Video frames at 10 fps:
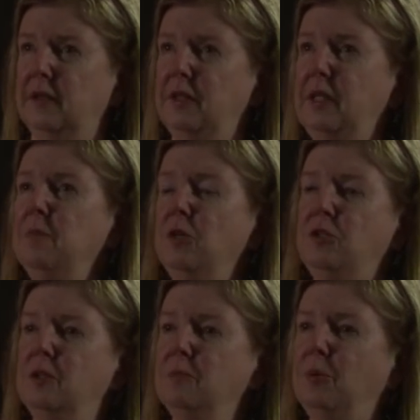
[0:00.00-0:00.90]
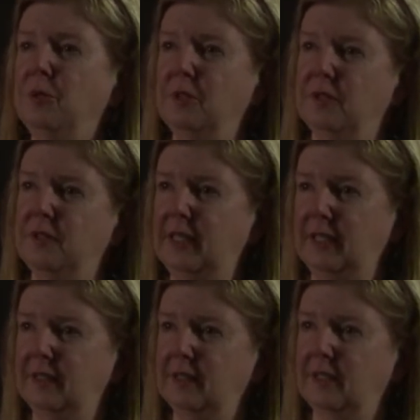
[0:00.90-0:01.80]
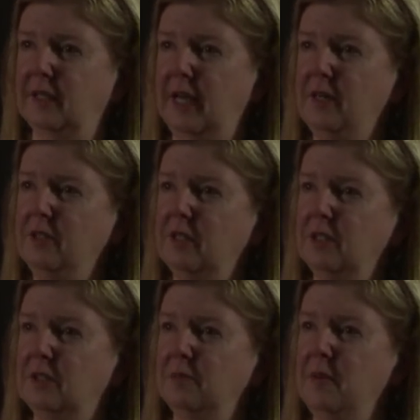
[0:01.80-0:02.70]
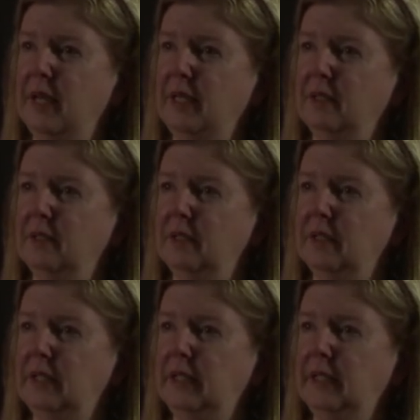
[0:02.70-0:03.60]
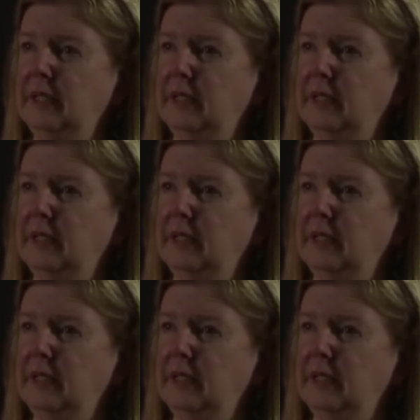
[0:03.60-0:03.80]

the most important thing that allowed us to make the